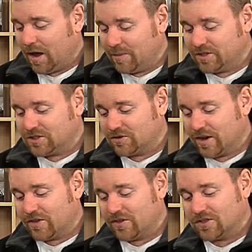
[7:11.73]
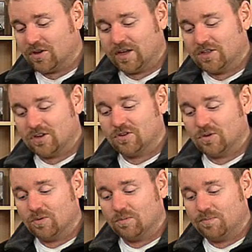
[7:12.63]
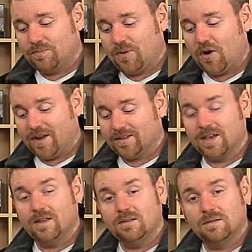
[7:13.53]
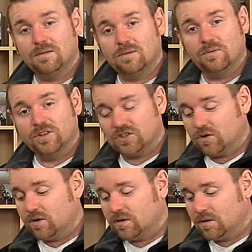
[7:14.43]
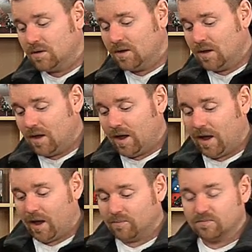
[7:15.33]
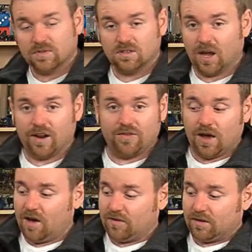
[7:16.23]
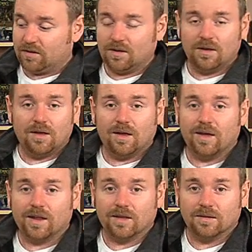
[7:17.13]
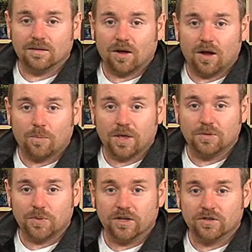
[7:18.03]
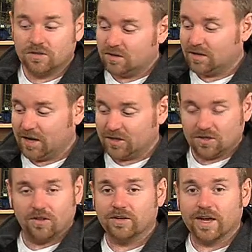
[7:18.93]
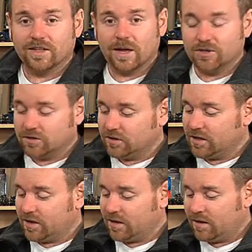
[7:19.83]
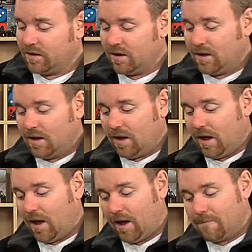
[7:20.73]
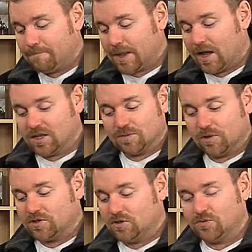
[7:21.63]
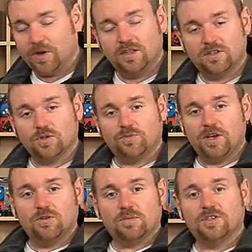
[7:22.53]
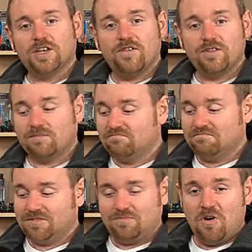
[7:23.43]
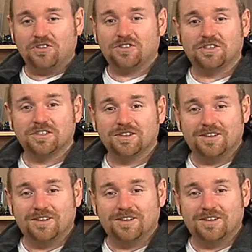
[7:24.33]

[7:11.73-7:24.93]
His strength he's going to do par 18 with his sword. And if you have any upkeep spells on you, he adds another die of damage onto that. And he gets +2 speed, so his speed goes up to 7. It's monstrous.